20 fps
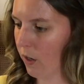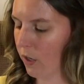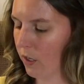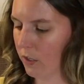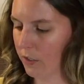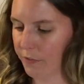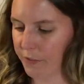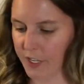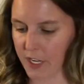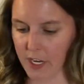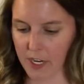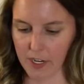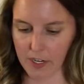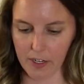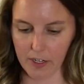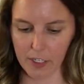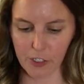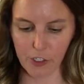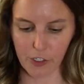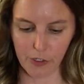all of
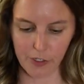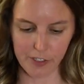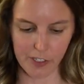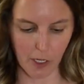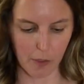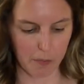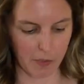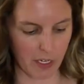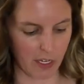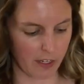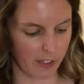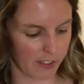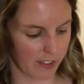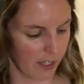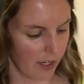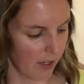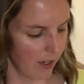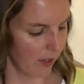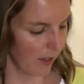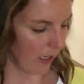the insurance companies
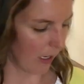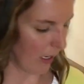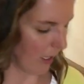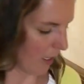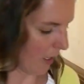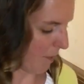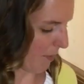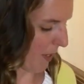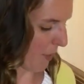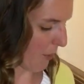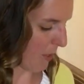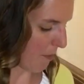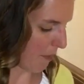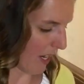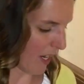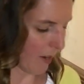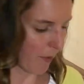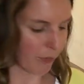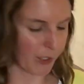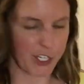that we
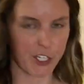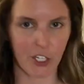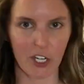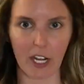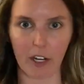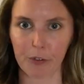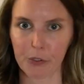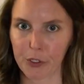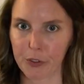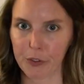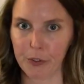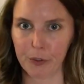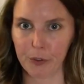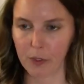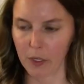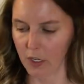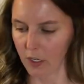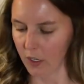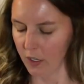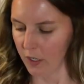may have reached out to
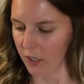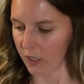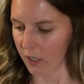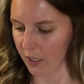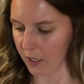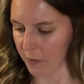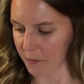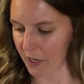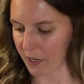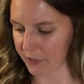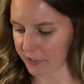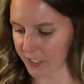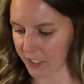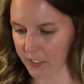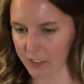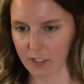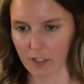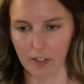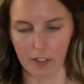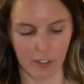have
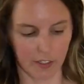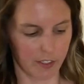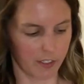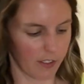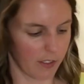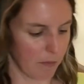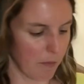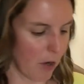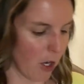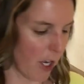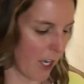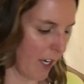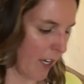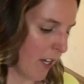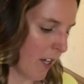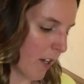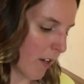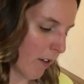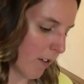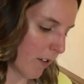sent us some
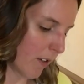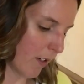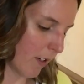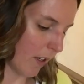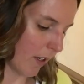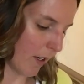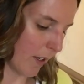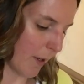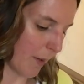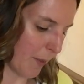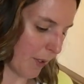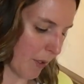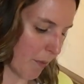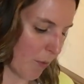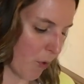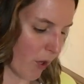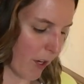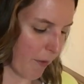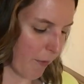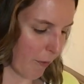marketing, some
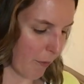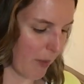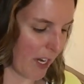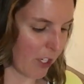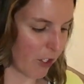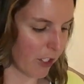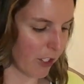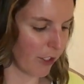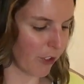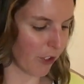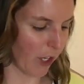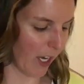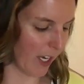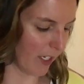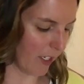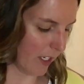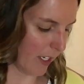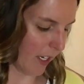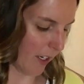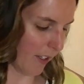more information
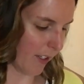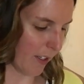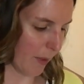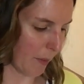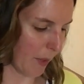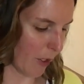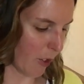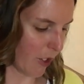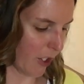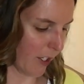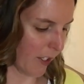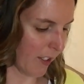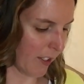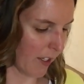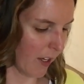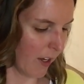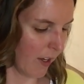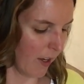trying to get us to purchase.